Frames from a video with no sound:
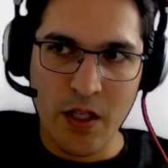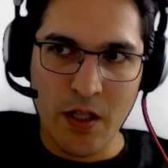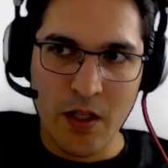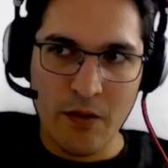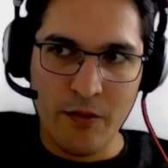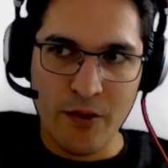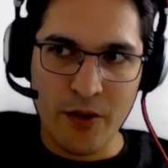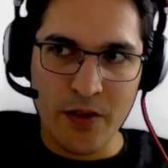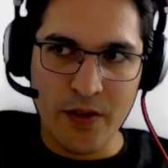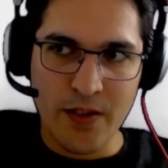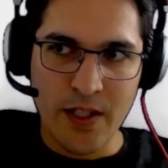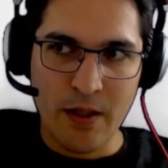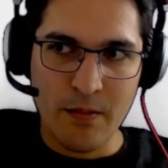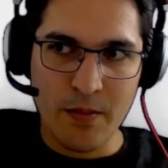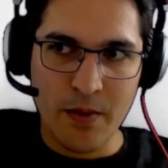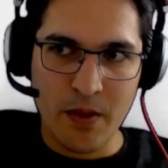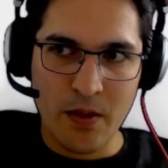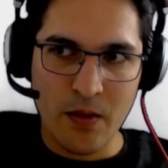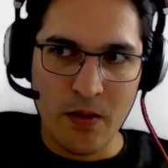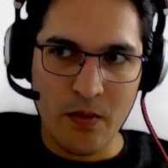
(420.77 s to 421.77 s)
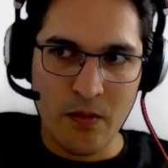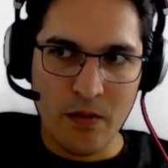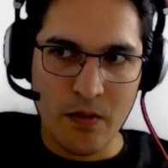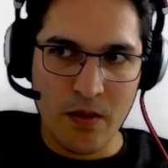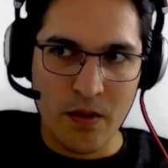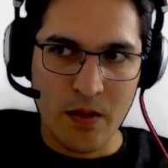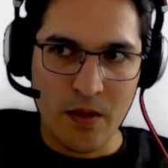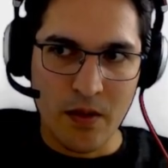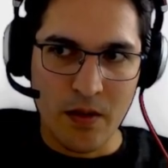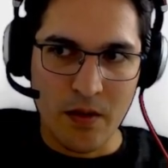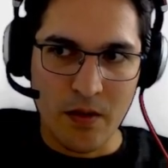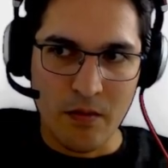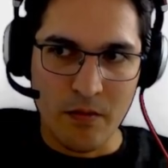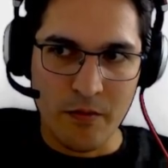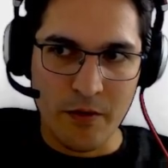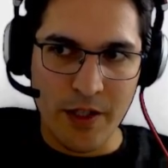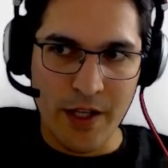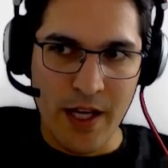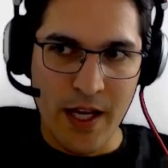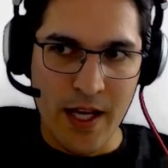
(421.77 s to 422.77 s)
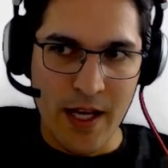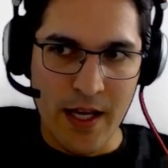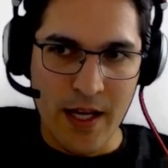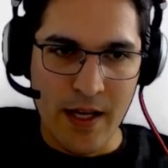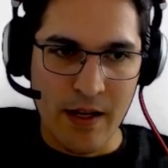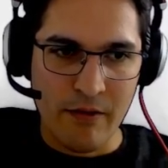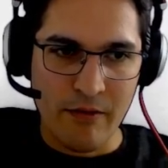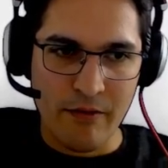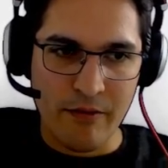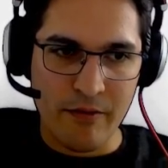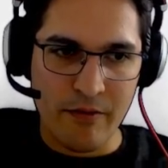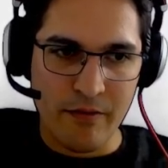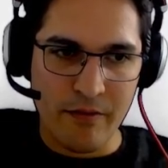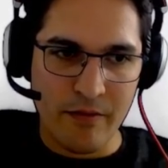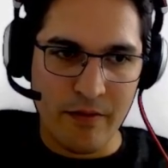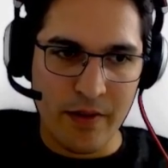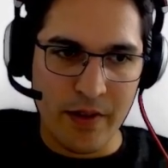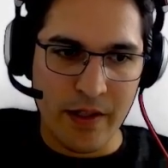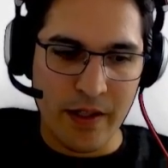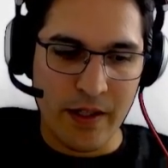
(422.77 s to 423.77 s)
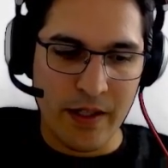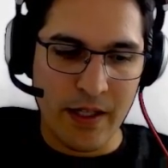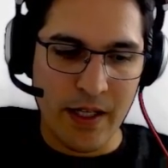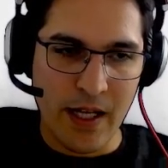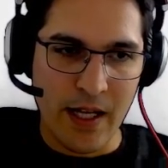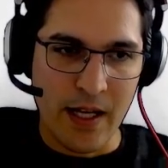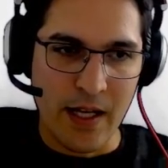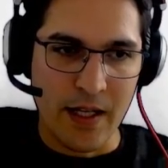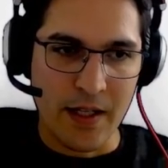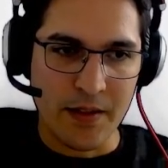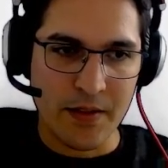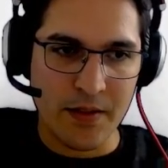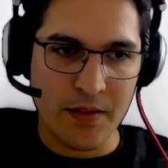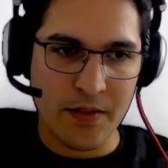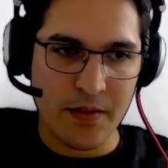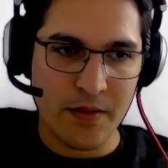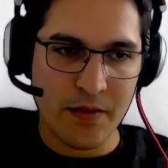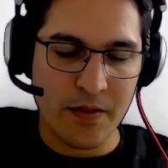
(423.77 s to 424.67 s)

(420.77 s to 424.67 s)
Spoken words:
for example, we have a class